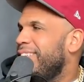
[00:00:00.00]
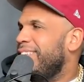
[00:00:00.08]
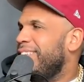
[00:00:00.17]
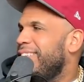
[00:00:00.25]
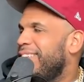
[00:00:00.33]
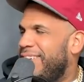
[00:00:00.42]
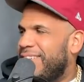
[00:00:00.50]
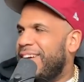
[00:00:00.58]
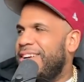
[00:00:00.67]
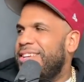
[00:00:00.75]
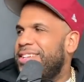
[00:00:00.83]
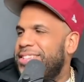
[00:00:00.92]

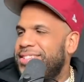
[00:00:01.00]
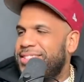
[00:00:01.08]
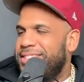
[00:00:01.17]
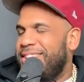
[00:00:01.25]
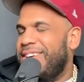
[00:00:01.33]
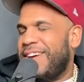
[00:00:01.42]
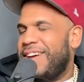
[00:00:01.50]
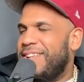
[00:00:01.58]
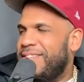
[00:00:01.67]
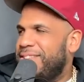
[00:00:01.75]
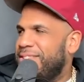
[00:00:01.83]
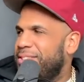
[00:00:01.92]

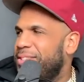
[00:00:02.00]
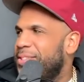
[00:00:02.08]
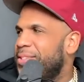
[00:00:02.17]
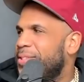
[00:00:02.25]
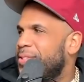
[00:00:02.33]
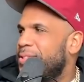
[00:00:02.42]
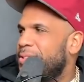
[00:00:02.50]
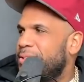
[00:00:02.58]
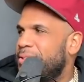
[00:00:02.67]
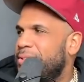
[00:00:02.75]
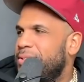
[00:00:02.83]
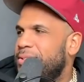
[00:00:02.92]

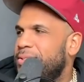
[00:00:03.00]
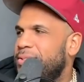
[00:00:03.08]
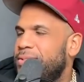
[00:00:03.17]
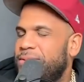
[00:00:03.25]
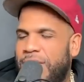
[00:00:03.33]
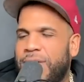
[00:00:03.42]
This person isn't speaking.